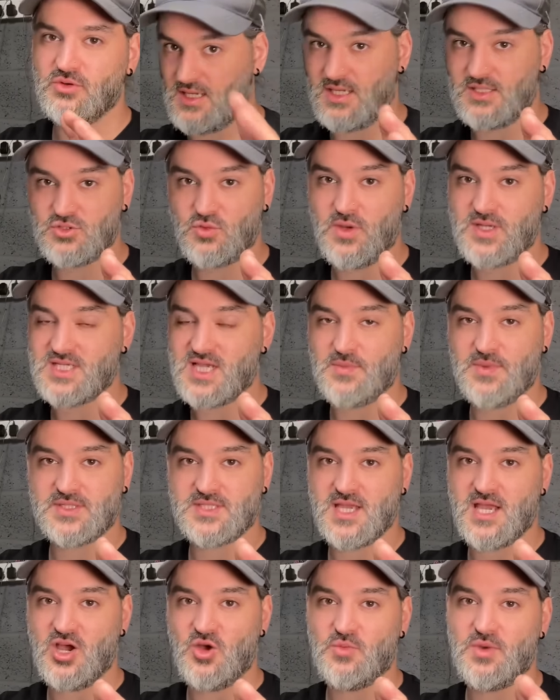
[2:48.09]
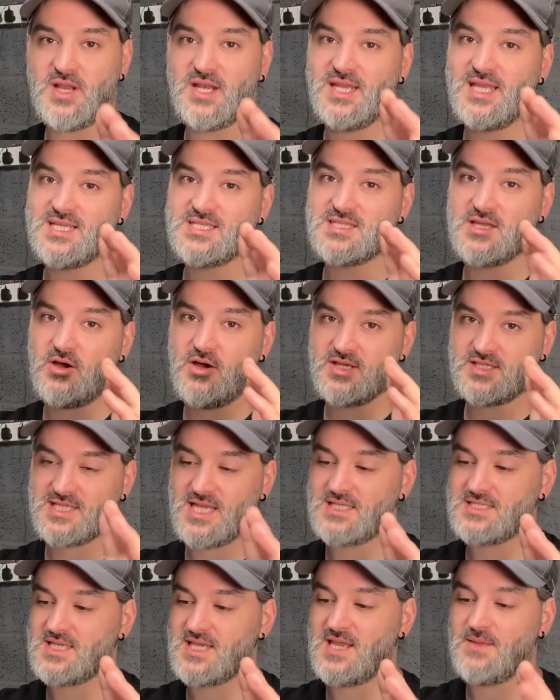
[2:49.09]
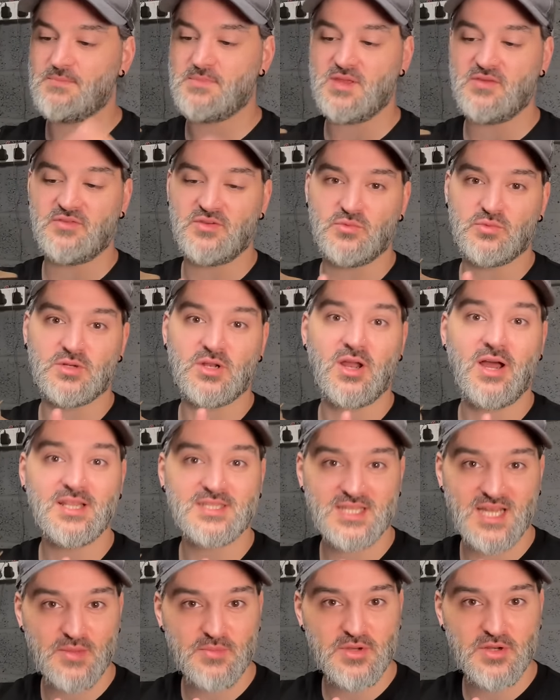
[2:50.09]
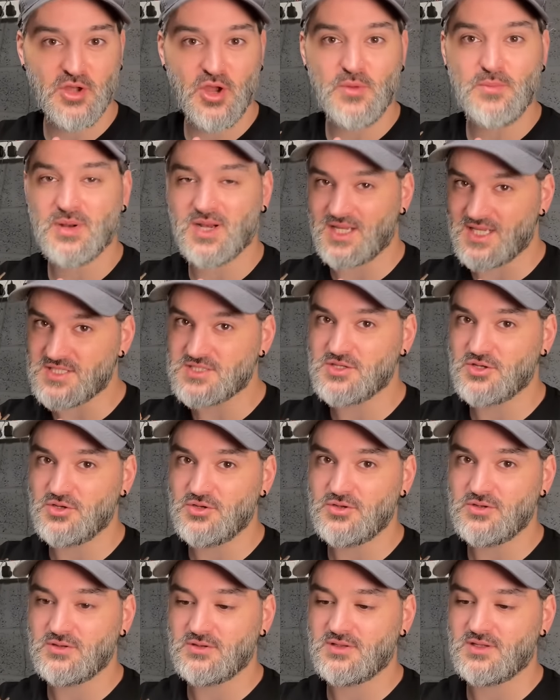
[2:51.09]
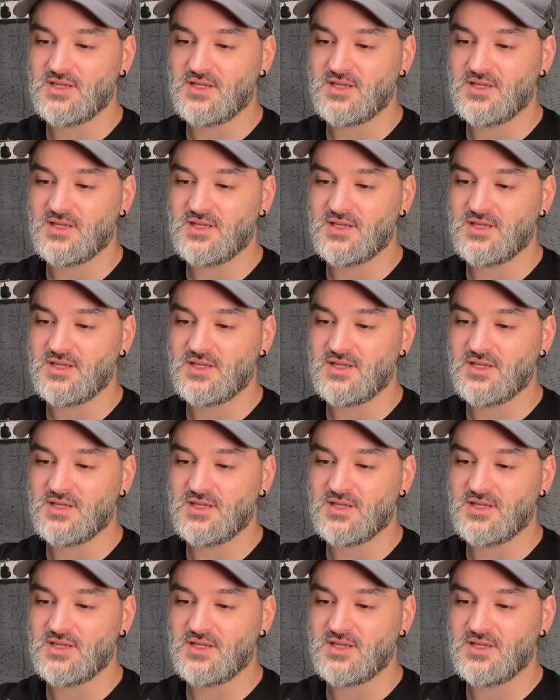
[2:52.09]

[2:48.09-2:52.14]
He's always happy to help. At least I say to him, if you would like to let me know, please do.